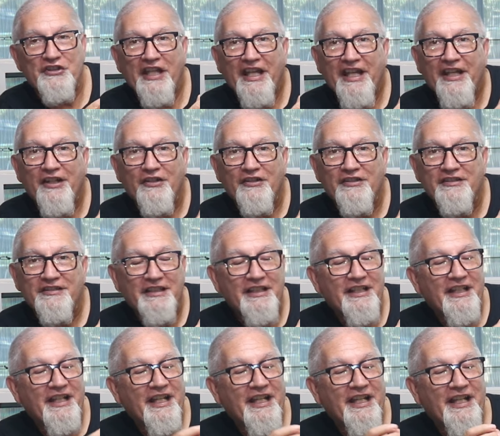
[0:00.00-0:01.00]
tail,
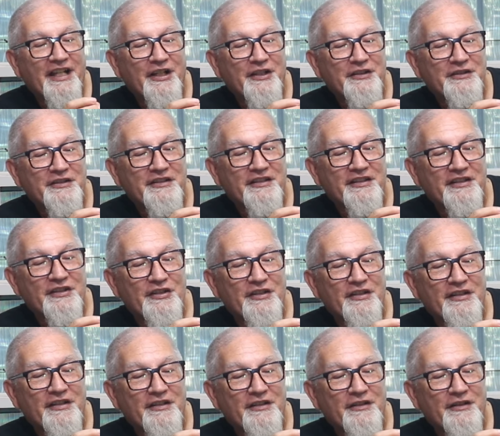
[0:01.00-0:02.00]
and
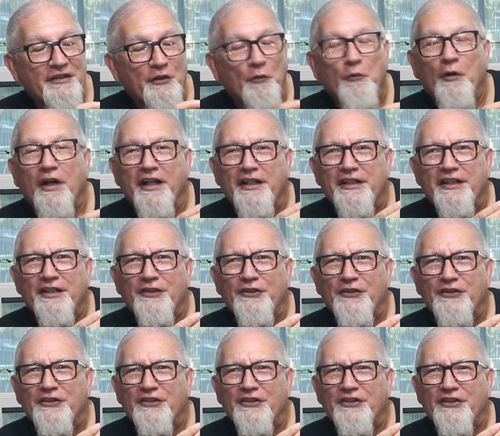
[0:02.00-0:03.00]
the one
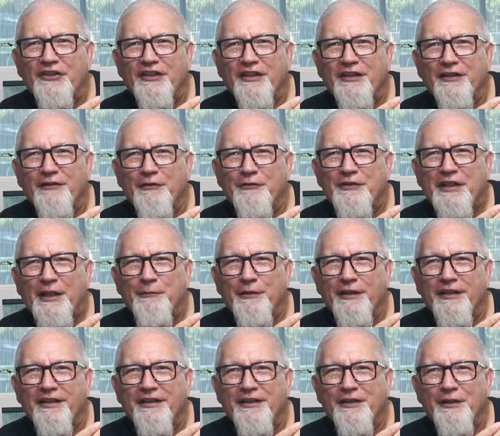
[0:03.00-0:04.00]
is just what that
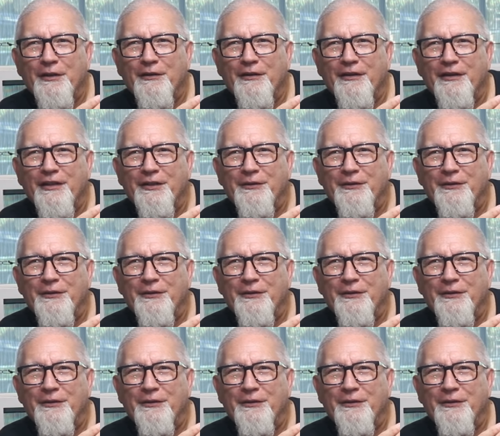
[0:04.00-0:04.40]
it's, behind.